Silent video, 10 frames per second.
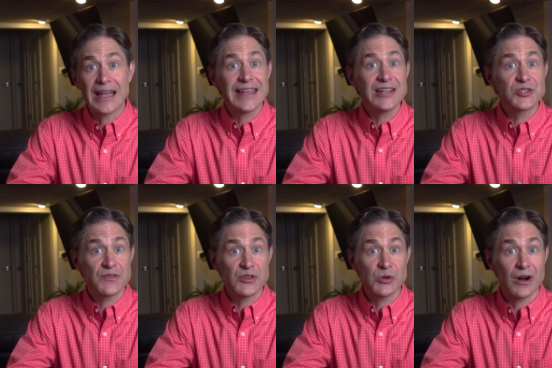Each
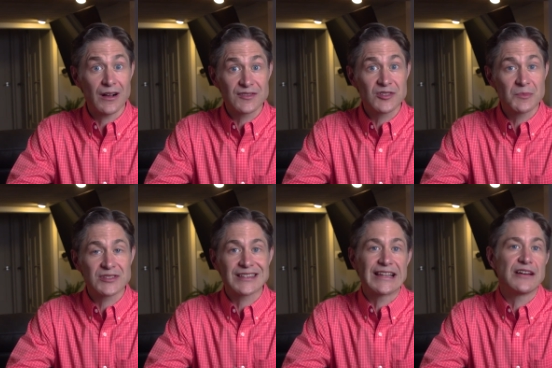of you also
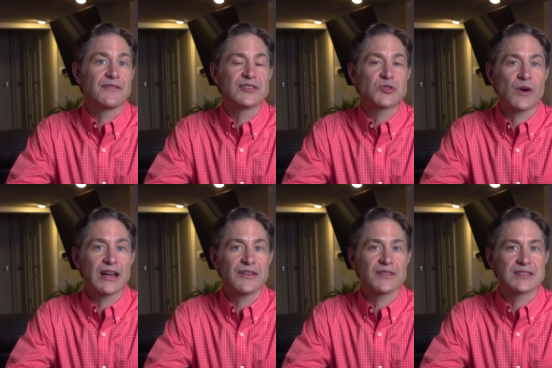must love his
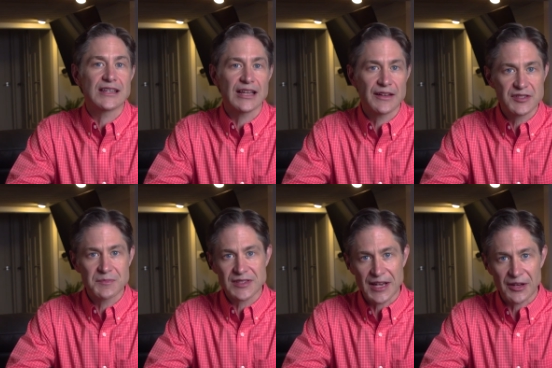wife as he loves
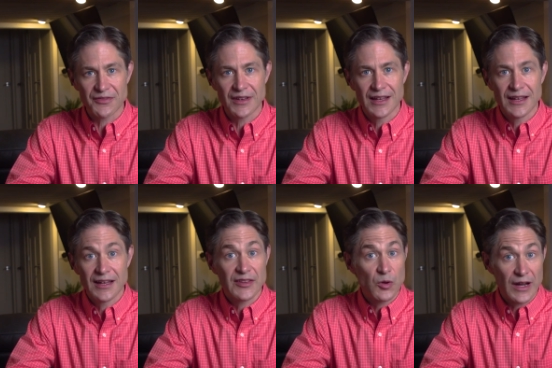himself,
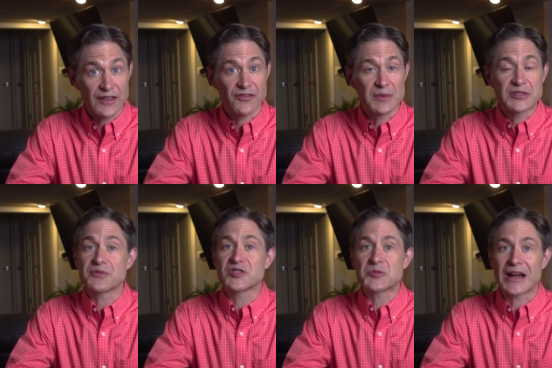and the wife must
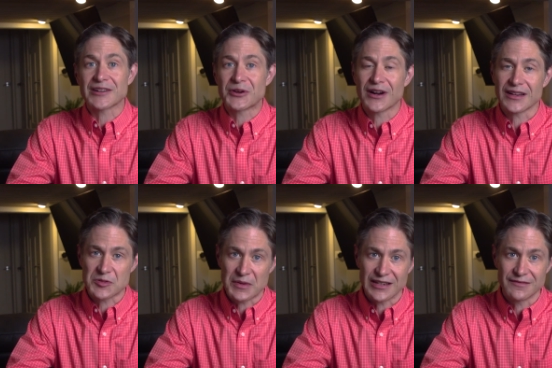respect her
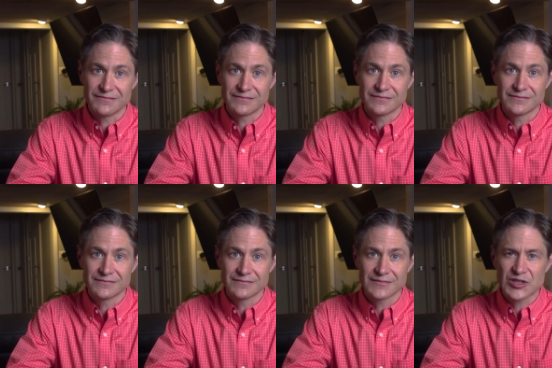husband.
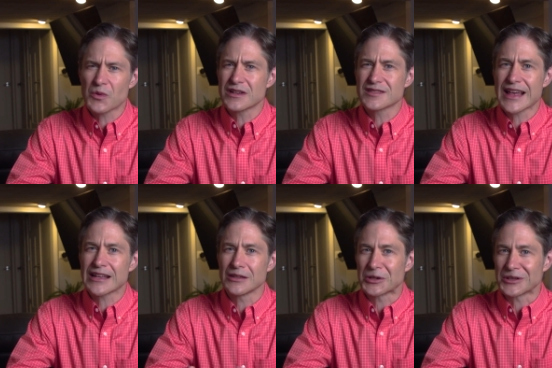So what does
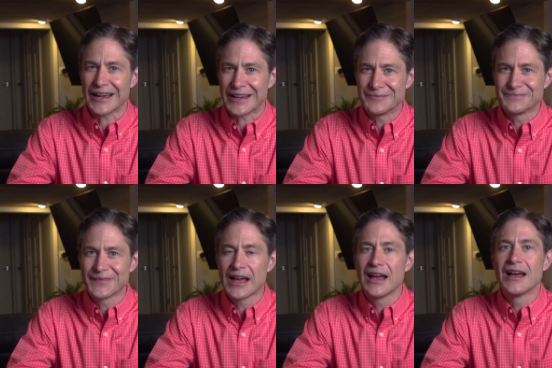that look like?
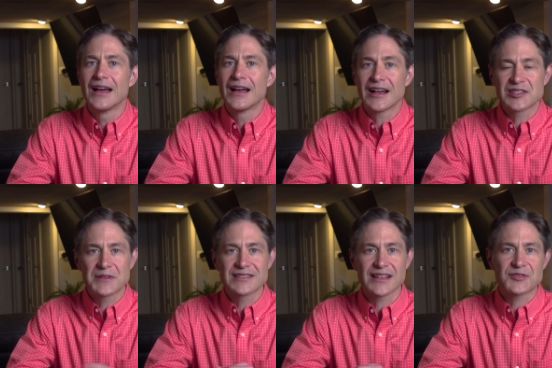
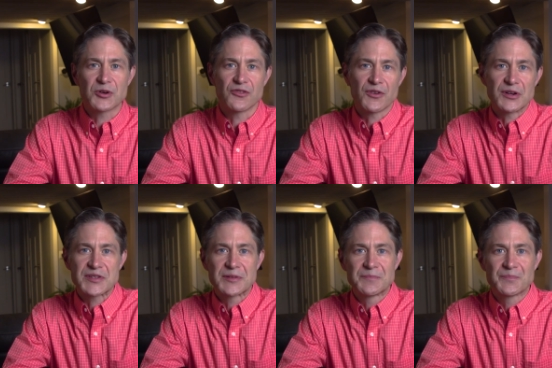Husbands, let's go
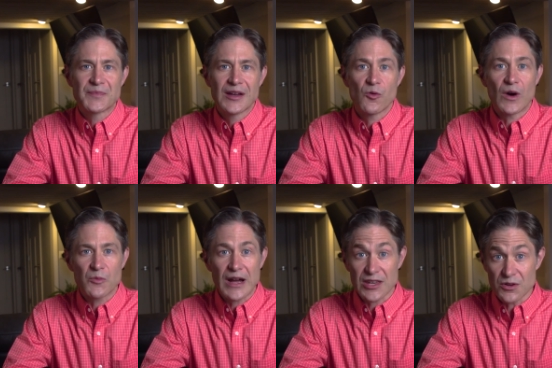first.
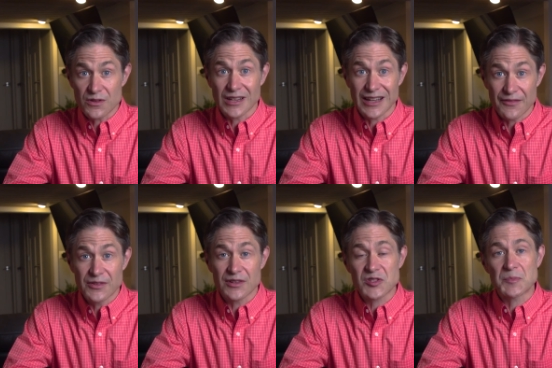One way you can love
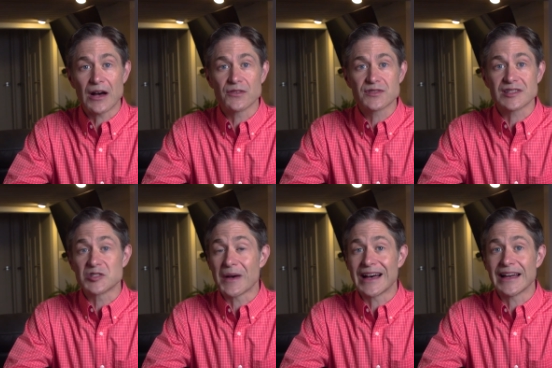your spouse
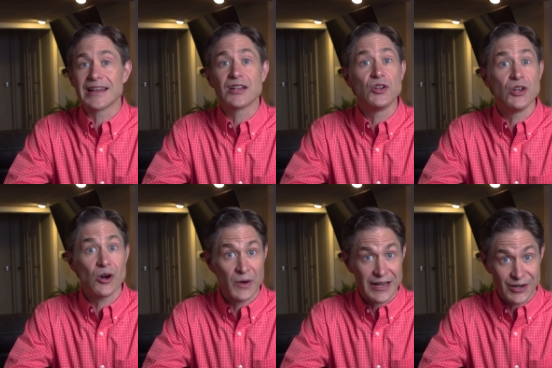is by
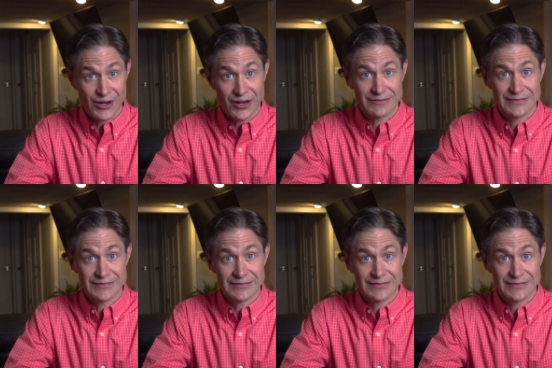knowing her.